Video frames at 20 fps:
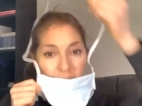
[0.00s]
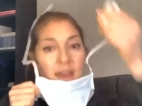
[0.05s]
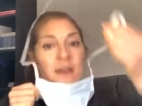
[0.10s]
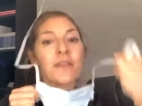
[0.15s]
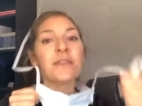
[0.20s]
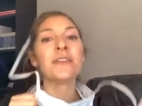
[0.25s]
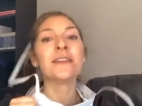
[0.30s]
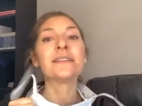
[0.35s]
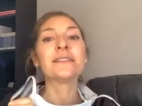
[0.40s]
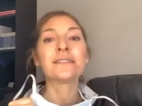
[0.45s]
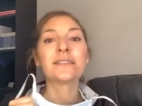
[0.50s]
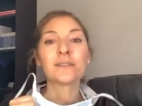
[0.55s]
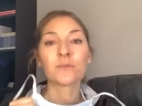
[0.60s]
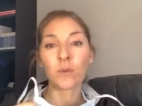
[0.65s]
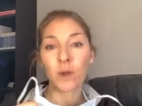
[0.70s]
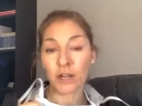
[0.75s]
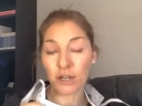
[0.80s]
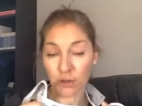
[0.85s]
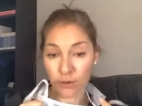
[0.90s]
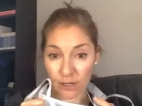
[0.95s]
This is
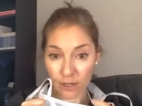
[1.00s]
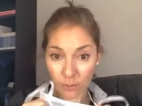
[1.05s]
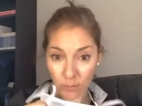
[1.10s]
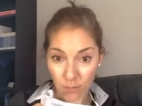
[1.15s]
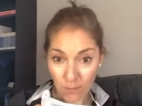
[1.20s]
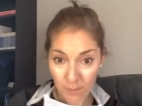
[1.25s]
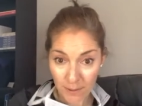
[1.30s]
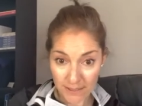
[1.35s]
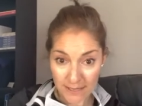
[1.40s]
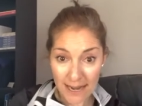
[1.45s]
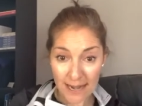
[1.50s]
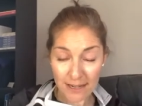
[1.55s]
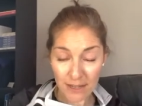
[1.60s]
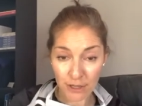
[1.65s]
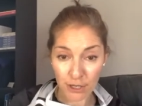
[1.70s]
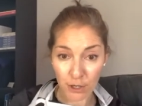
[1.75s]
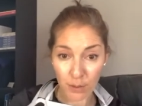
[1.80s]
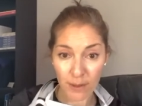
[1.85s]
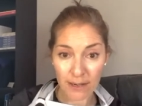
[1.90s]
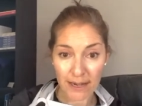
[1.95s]
what you can protect
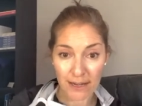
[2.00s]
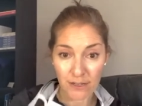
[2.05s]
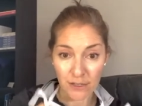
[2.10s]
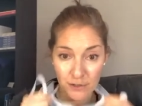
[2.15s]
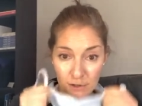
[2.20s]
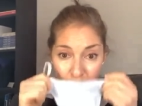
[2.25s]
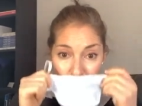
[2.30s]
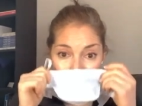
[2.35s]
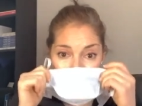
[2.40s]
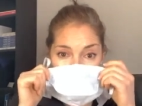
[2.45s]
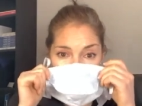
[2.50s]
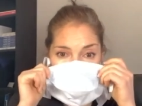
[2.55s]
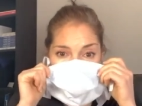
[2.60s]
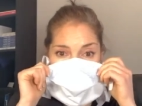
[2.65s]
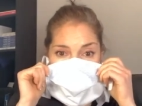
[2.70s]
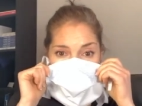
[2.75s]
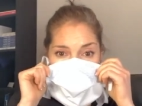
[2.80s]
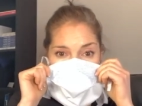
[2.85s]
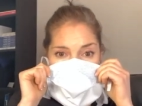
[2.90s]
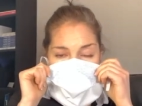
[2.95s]
you against droplet, though, because
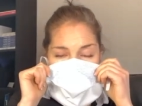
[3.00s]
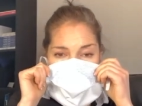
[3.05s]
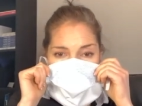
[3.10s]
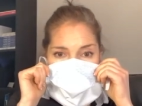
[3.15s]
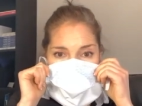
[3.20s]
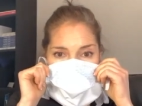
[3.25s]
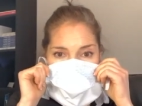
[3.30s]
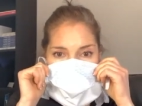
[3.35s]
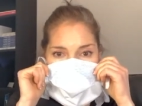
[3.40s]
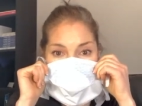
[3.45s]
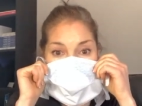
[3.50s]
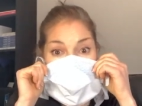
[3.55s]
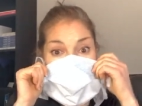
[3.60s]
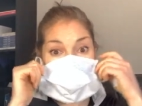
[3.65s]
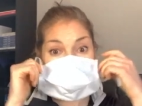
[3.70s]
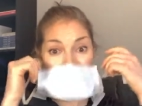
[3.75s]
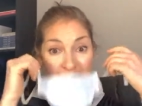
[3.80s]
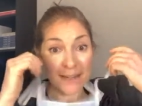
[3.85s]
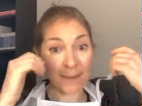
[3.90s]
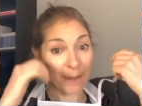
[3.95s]
it's protecting me. It's not
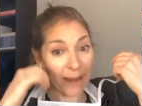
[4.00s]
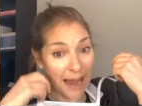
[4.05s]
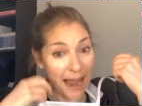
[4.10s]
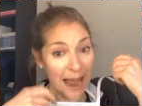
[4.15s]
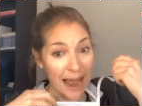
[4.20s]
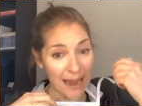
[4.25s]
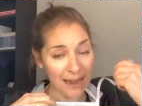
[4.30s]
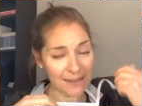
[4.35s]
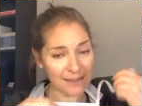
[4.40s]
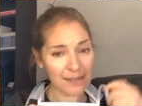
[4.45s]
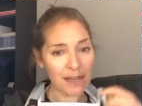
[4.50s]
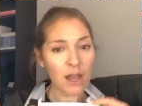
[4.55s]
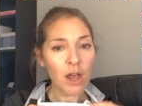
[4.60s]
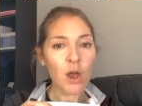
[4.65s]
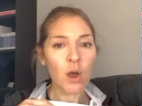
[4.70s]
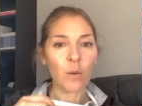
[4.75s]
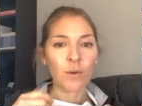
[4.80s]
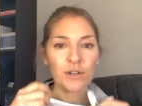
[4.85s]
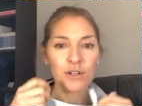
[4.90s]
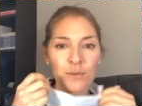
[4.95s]
protecting my eyes,
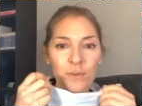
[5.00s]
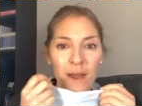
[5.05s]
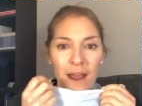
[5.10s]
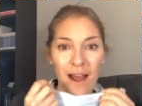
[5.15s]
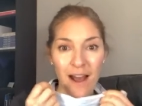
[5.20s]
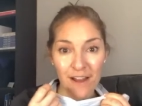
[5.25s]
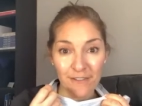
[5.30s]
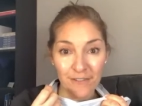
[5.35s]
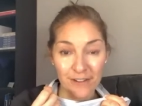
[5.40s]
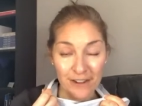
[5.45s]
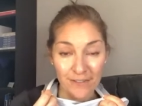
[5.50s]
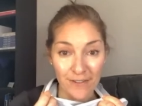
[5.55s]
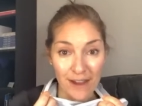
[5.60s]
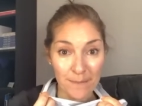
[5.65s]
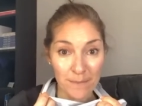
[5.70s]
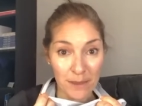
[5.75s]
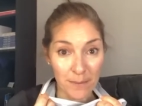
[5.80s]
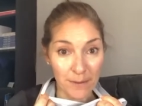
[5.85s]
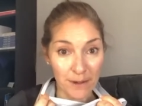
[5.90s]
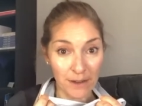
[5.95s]
which is why often if I'm in
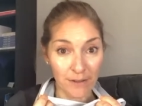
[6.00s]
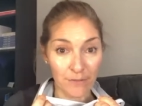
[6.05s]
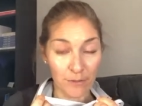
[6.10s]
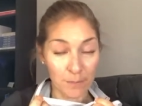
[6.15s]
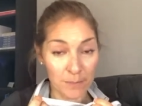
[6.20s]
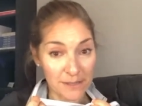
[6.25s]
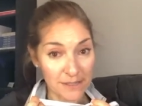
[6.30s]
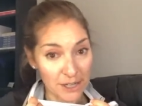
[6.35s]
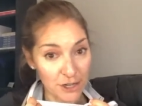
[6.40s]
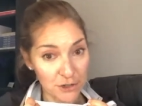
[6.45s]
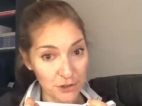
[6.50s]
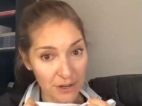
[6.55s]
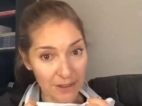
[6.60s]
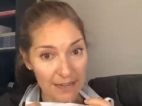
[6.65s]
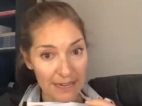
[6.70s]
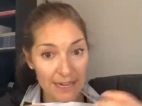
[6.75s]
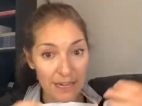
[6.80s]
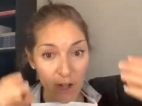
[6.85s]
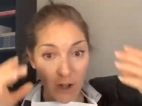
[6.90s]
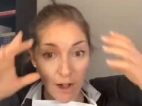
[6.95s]
the middle of a procedure in the
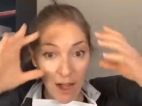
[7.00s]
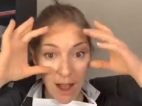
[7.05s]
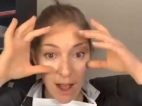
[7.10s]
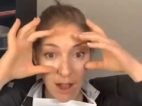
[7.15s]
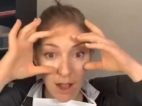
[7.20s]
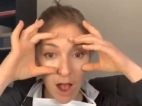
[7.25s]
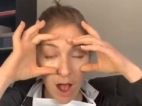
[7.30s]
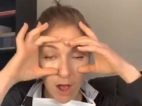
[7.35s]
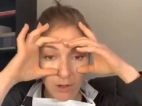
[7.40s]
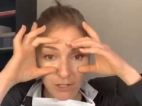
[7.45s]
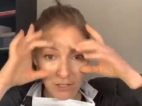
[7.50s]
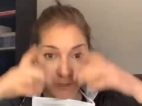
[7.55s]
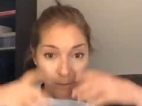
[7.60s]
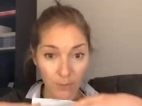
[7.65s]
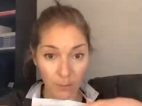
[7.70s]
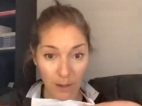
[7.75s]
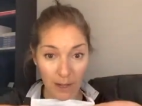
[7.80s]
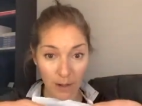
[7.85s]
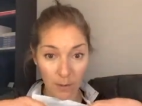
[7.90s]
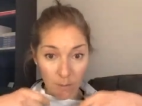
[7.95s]
E R, I'll also
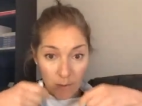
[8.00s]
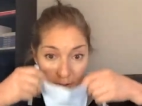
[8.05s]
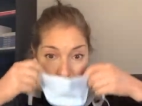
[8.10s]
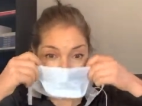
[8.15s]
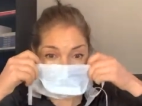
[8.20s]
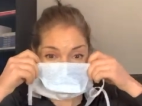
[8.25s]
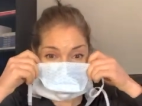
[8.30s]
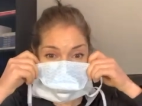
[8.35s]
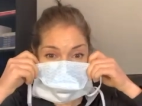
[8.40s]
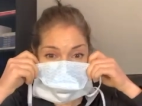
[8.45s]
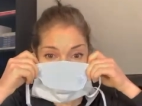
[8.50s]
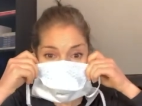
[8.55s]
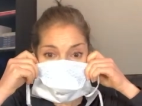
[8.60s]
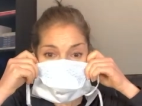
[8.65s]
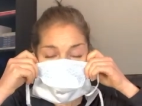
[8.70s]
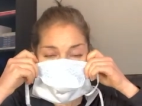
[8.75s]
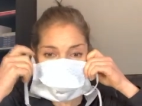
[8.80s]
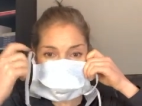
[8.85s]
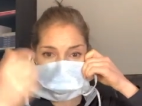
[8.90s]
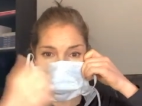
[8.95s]
wear one of these
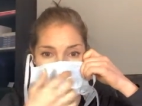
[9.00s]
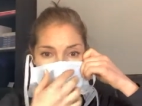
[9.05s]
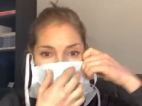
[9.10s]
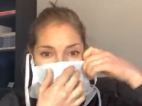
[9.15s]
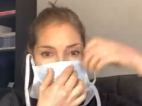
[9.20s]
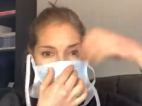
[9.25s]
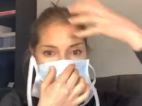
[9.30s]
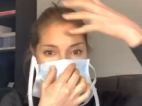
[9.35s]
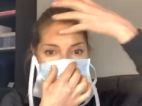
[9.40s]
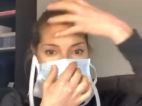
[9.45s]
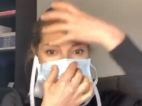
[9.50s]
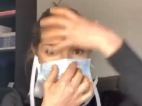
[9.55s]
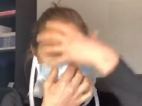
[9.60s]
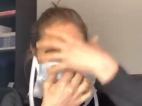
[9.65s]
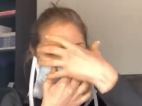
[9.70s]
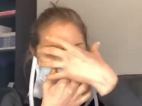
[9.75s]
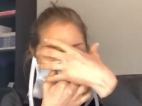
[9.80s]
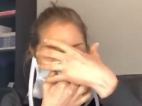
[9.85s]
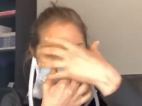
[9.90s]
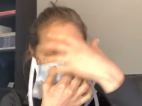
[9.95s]
masks, and I'll
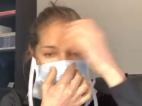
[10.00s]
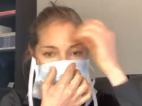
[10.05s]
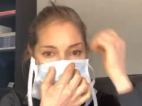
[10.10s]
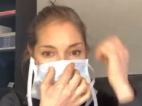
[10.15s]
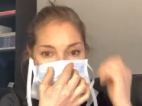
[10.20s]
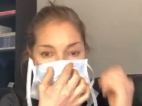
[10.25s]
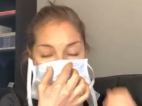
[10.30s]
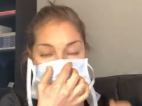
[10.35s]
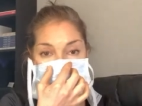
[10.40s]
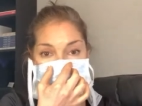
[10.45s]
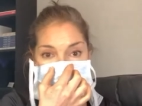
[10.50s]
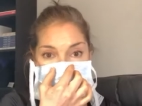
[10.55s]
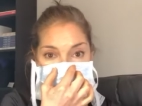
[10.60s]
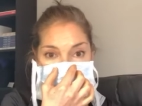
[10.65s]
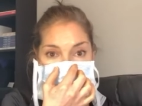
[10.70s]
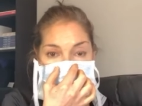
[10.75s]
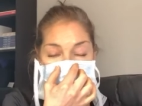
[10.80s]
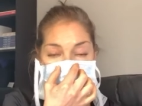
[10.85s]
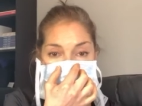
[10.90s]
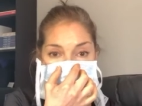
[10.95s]
wear a, a clear
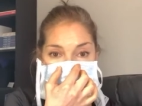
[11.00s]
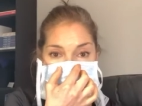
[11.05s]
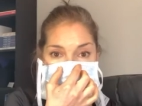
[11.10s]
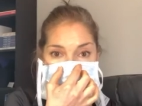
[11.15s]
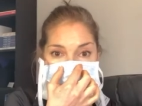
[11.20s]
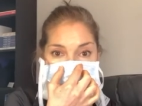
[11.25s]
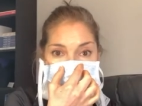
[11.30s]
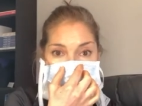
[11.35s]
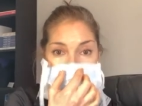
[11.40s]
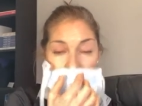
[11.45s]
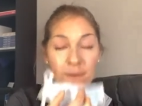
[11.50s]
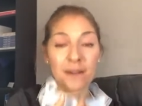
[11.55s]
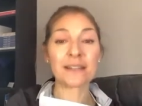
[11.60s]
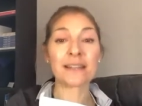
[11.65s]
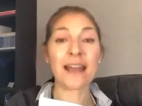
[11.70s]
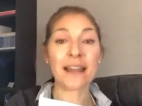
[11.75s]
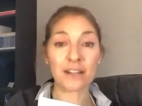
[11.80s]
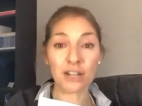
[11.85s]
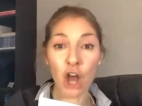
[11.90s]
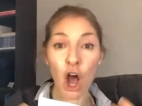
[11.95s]
goggles as well to
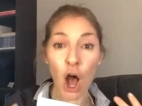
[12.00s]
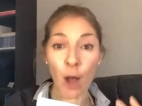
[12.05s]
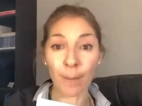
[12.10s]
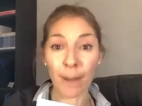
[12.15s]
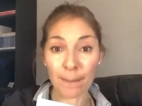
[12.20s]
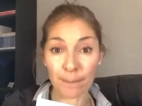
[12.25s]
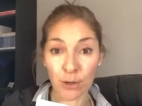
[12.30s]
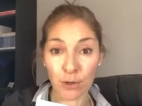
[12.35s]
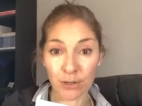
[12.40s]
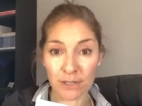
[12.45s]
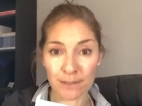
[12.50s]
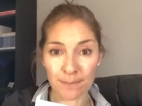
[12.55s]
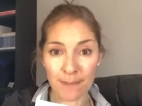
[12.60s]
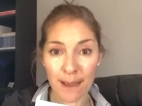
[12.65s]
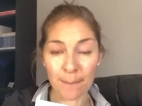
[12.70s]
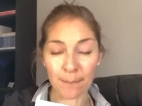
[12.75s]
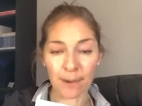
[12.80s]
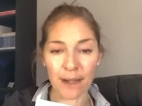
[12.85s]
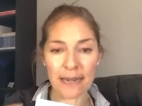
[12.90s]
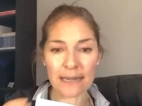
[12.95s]
protect all my mucous
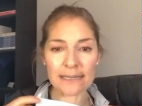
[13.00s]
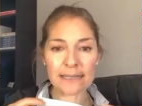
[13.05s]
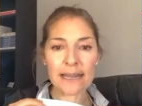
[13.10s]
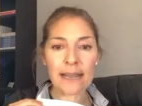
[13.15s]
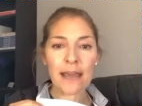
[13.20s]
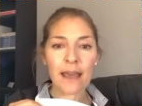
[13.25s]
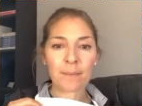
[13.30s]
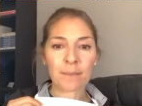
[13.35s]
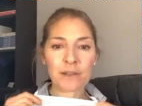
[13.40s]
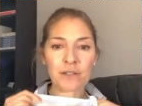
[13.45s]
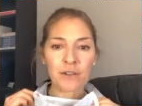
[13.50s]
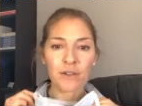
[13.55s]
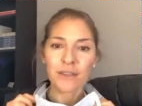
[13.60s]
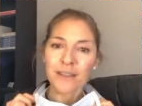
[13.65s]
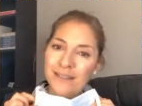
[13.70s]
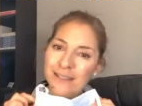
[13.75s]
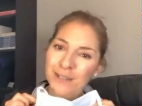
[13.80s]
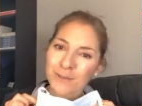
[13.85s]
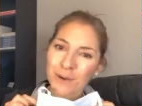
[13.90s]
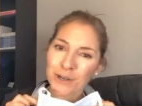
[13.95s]
membranes. But so
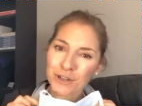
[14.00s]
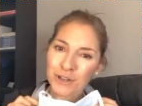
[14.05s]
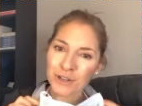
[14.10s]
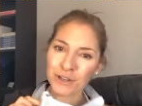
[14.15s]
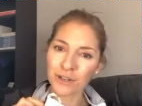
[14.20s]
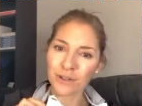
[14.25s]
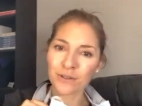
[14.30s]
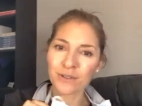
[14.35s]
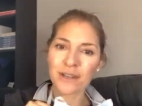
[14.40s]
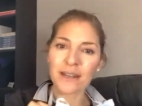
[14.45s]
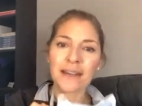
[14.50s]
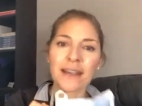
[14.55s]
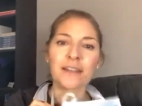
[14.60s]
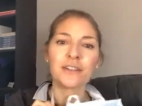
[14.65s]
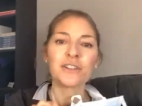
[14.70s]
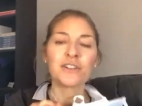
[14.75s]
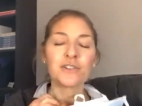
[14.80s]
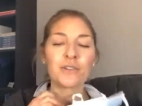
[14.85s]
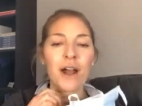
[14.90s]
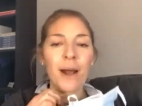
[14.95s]
this is what you'd use
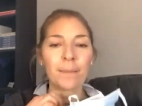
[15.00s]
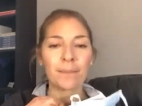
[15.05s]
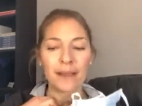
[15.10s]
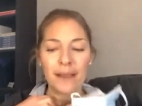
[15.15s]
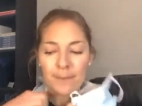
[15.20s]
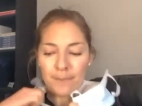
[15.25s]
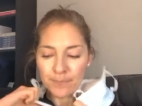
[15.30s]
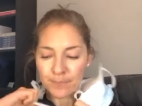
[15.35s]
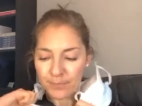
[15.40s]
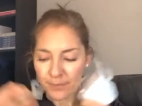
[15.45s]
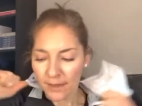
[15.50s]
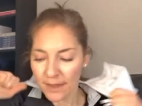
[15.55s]
against droplet.